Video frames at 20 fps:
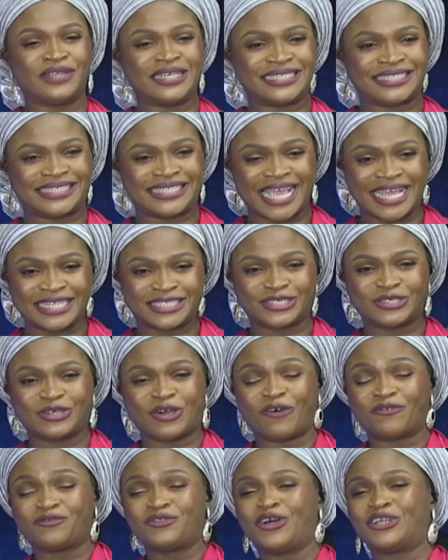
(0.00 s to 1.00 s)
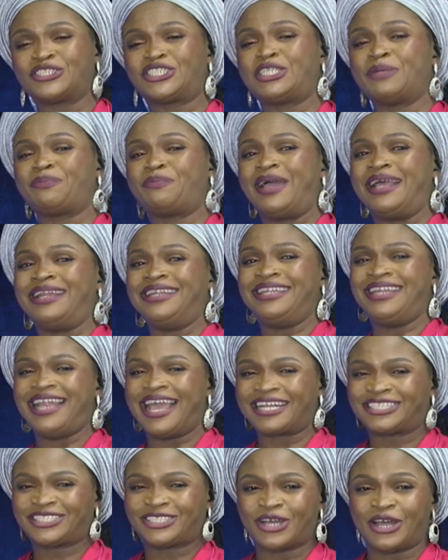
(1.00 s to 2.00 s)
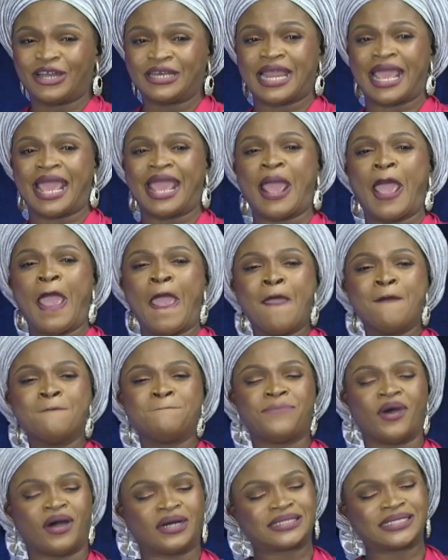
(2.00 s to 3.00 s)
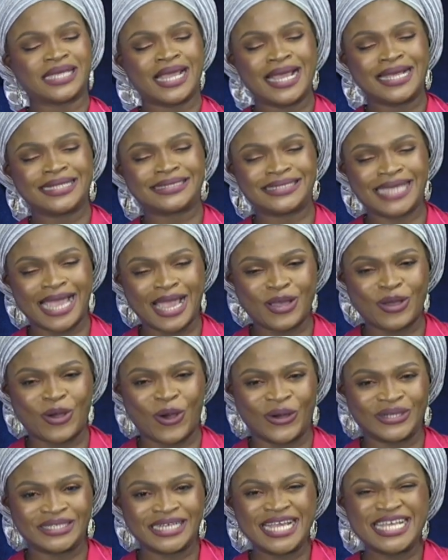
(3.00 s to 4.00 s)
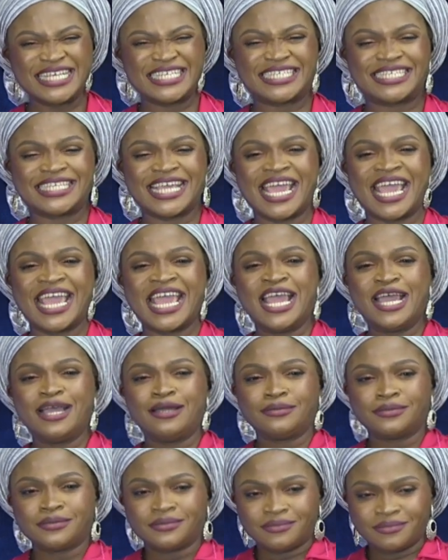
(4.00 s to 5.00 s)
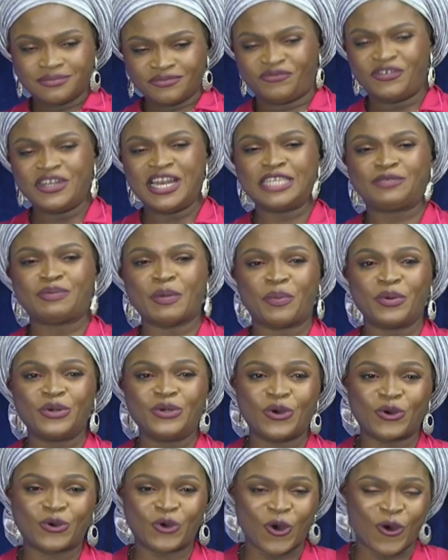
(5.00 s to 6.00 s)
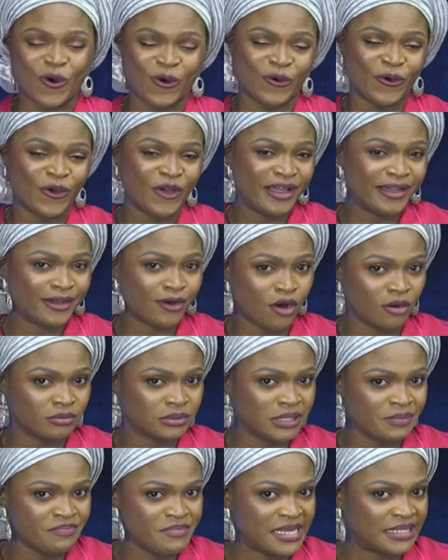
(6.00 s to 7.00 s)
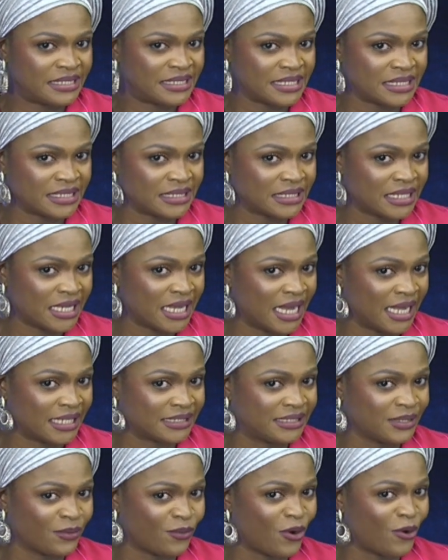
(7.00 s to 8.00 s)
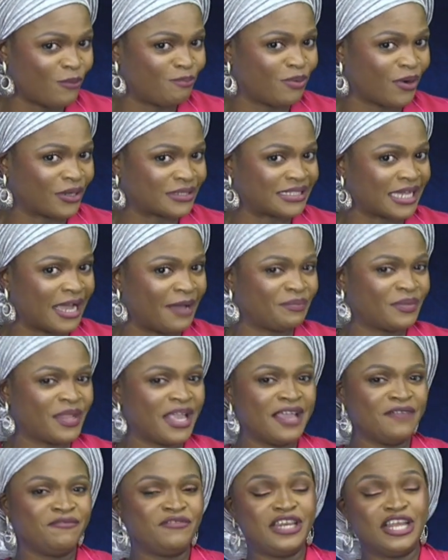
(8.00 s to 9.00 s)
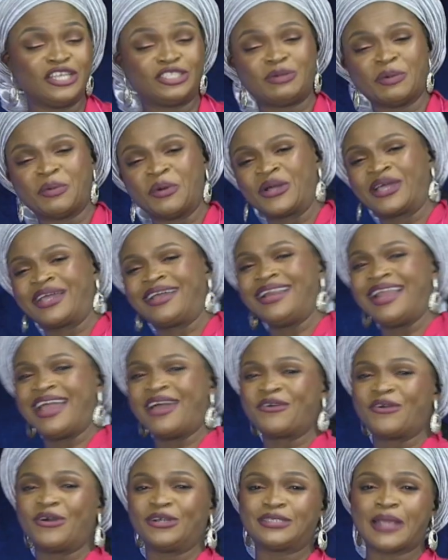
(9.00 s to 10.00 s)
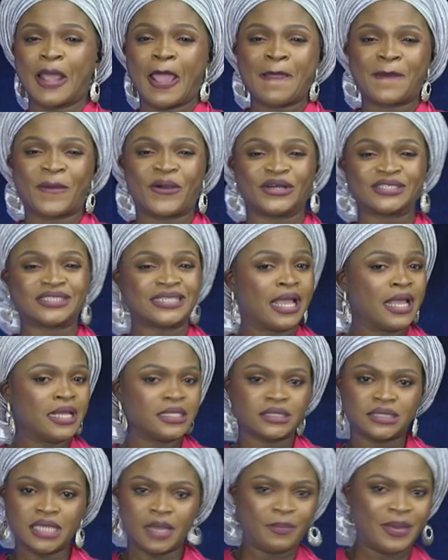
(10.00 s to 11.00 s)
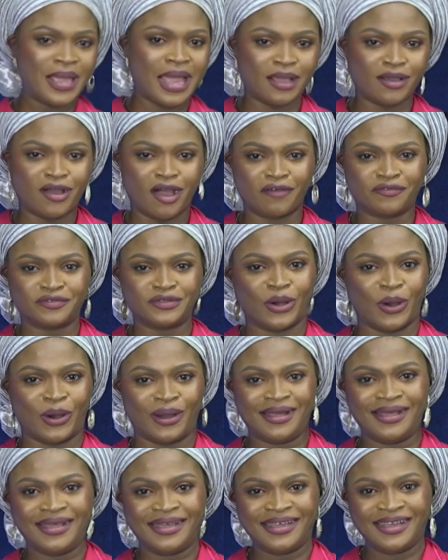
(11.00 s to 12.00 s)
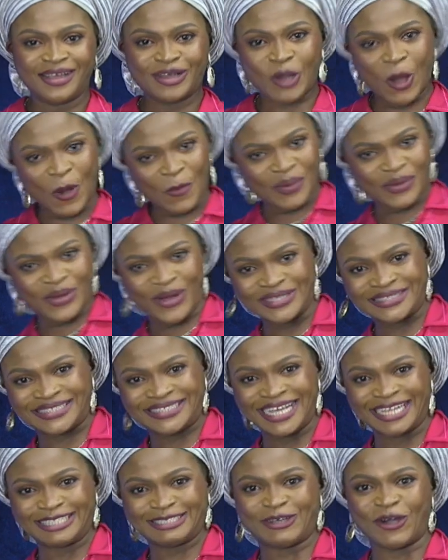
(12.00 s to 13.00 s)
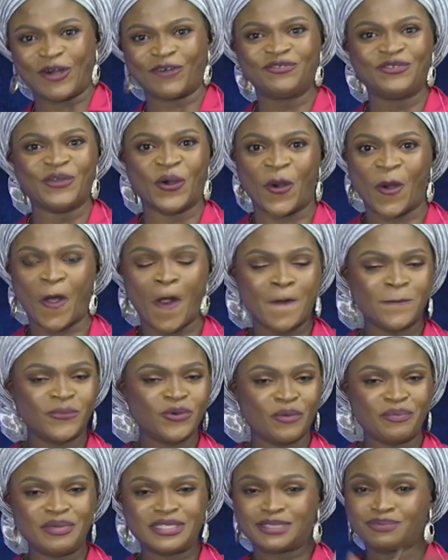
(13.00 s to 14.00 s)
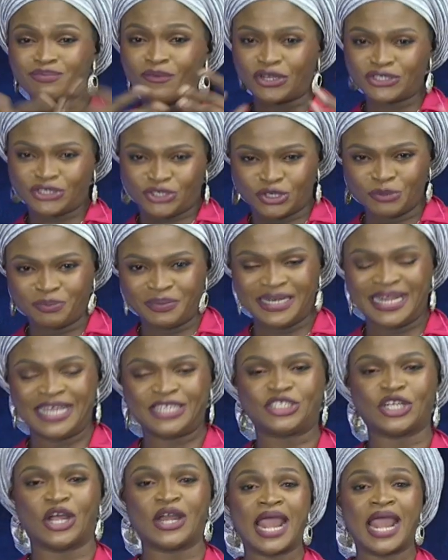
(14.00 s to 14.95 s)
the state governorship election, but thank God say village people no come the meeting as they won't pause them. Village people clear road because CBN governor come become state governor, no be small jubilation.